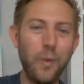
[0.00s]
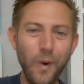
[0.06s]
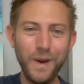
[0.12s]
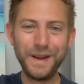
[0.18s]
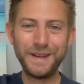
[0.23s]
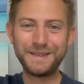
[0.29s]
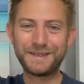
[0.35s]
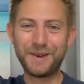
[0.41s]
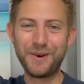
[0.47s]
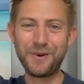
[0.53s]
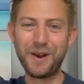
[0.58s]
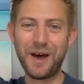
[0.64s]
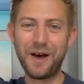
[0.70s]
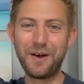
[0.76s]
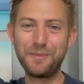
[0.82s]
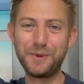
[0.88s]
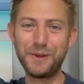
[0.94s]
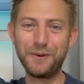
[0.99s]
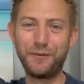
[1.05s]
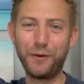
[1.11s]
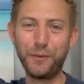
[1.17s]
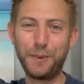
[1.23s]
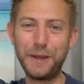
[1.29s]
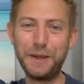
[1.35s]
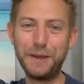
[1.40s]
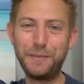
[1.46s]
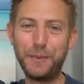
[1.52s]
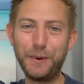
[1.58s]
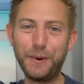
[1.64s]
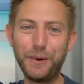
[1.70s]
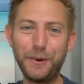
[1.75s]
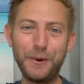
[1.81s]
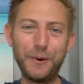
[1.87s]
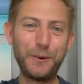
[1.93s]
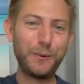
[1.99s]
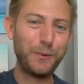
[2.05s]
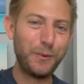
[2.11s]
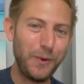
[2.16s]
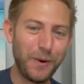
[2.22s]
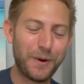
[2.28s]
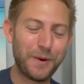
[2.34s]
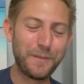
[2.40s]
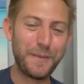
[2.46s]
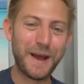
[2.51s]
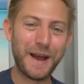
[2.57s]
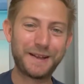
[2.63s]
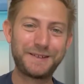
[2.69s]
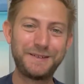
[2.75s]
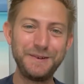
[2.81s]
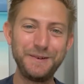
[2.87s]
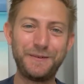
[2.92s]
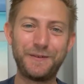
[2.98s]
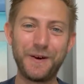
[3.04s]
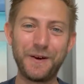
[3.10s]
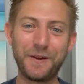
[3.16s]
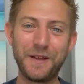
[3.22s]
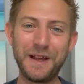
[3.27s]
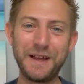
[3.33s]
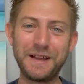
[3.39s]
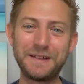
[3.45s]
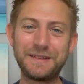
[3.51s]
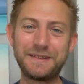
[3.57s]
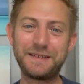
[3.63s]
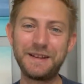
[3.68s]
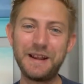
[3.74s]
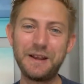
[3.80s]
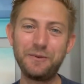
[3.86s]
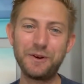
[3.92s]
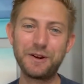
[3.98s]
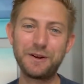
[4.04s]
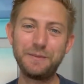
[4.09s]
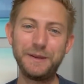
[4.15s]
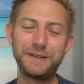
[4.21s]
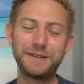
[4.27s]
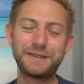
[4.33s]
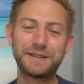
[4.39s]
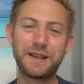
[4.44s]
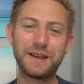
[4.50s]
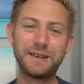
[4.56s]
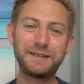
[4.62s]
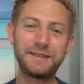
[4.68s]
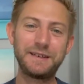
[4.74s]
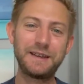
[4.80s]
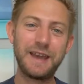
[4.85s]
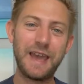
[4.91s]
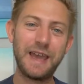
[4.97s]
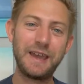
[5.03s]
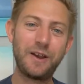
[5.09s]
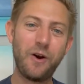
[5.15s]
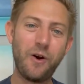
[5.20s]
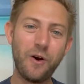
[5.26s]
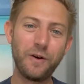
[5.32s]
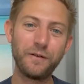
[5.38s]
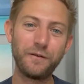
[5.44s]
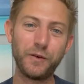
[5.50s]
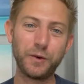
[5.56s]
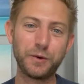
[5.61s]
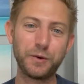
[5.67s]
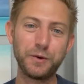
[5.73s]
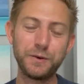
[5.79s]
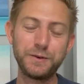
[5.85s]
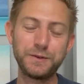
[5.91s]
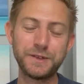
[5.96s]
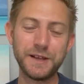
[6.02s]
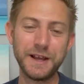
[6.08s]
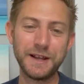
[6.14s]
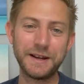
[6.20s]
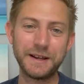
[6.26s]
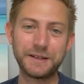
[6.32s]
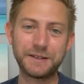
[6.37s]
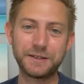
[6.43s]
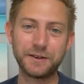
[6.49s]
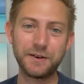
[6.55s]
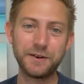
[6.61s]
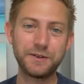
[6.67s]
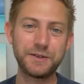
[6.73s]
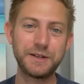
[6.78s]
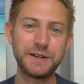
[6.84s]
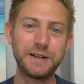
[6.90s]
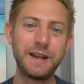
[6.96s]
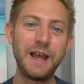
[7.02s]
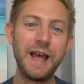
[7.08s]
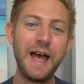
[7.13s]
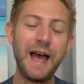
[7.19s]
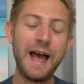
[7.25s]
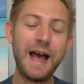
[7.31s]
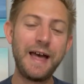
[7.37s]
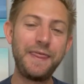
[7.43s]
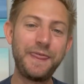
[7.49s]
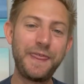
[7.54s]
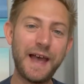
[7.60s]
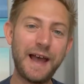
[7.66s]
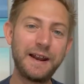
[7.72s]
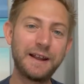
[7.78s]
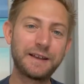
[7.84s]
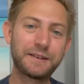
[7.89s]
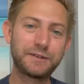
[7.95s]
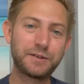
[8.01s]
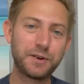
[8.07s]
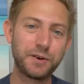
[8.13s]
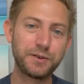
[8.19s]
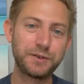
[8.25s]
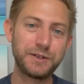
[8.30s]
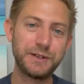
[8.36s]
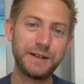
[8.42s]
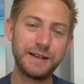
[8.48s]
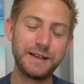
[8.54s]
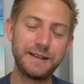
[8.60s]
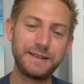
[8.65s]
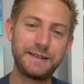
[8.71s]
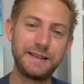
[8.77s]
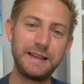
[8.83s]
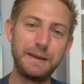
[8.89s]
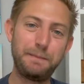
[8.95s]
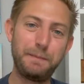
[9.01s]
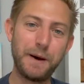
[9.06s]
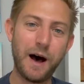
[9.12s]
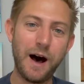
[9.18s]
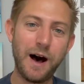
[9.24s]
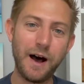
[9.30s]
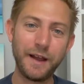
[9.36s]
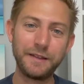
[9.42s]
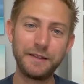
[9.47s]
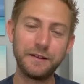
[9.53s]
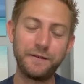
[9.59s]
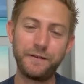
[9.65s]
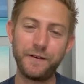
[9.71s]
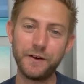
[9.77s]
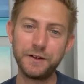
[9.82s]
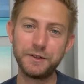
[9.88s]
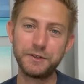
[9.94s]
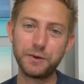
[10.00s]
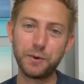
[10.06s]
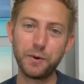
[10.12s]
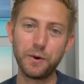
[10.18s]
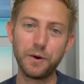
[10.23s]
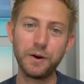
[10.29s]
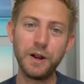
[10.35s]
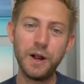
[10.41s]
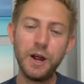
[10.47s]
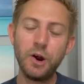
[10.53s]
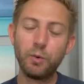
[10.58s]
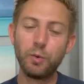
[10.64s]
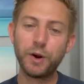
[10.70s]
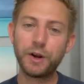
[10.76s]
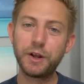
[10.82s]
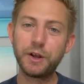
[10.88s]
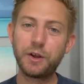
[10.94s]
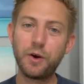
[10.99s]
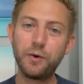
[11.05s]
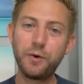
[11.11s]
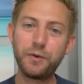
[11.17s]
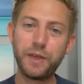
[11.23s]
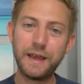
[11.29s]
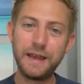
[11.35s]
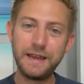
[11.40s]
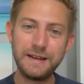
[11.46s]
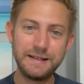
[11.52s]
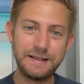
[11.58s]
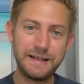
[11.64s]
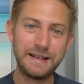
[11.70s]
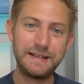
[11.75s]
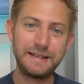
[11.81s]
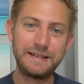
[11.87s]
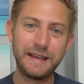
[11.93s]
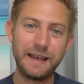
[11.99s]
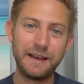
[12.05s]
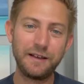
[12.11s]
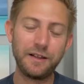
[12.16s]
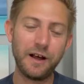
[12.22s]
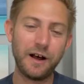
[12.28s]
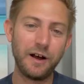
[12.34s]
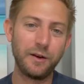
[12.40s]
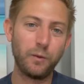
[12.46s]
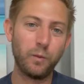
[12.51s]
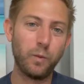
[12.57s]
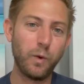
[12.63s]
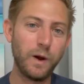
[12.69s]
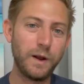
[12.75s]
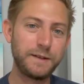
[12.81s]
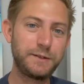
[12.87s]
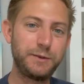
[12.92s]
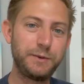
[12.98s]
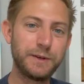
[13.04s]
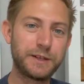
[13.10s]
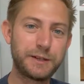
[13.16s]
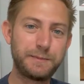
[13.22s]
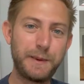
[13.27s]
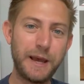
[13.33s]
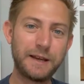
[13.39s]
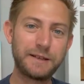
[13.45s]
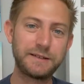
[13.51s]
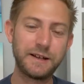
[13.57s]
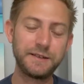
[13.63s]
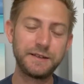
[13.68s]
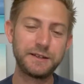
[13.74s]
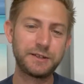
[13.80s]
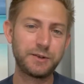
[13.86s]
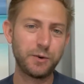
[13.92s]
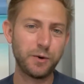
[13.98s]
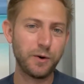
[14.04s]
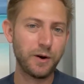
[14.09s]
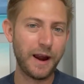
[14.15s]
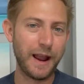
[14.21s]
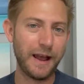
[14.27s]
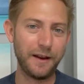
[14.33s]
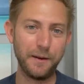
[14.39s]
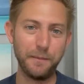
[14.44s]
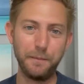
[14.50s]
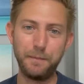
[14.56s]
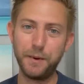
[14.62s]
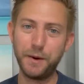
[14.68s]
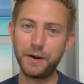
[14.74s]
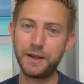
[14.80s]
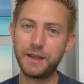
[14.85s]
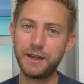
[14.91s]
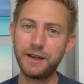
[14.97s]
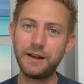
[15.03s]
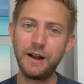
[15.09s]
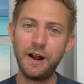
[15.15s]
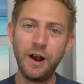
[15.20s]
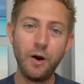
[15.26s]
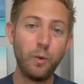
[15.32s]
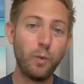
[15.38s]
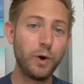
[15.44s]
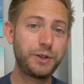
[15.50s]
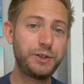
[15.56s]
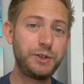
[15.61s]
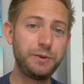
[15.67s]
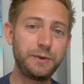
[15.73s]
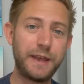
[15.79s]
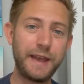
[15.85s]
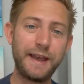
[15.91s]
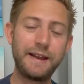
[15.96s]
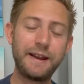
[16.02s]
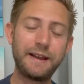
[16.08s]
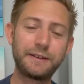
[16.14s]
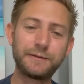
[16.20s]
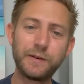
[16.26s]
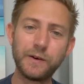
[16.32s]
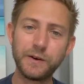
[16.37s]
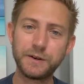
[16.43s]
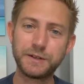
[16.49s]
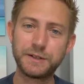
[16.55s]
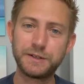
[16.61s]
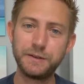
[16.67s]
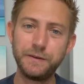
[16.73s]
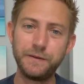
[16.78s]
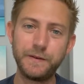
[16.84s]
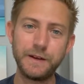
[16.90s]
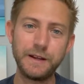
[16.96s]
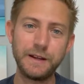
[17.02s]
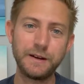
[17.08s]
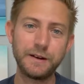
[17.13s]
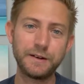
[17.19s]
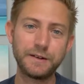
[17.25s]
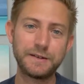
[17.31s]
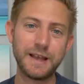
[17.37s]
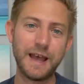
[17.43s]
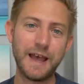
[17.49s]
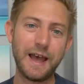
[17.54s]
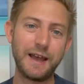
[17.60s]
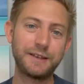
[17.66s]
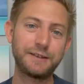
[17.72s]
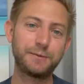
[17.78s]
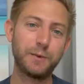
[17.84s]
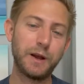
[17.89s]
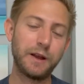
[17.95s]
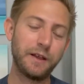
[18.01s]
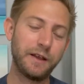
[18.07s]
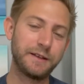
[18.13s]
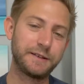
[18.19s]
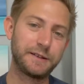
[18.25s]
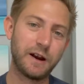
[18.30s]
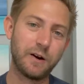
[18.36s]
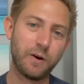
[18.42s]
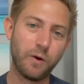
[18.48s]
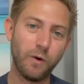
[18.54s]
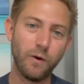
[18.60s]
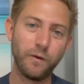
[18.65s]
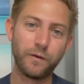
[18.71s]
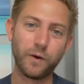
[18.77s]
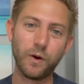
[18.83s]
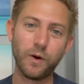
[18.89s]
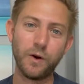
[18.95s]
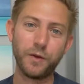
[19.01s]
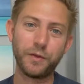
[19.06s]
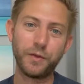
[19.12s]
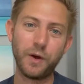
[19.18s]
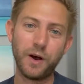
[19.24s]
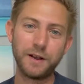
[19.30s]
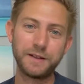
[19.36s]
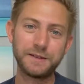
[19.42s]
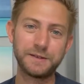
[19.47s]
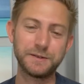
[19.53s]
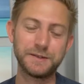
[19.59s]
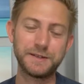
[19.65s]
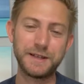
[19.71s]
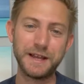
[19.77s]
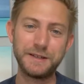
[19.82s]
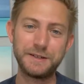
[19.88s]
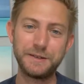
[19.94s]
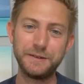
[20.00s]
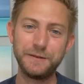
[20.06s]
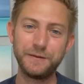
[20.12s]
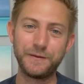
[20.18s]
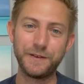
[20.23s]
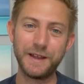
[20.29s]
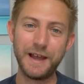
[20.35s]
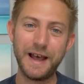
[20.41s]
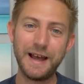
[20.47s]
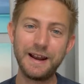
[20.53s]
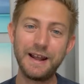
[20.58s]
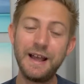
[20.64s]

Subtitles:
What is going on, beautiful people? Welcome back to Funnelheads. Today we're going to be discussing a Carnival Cruise Line excursion, and that excursion is the Behind the Fun tour. We're going to go in detail on what to expect on this tour, how to book it, what you get as far as souvenirs, as well as our overall thoughts, so stay tuned for that.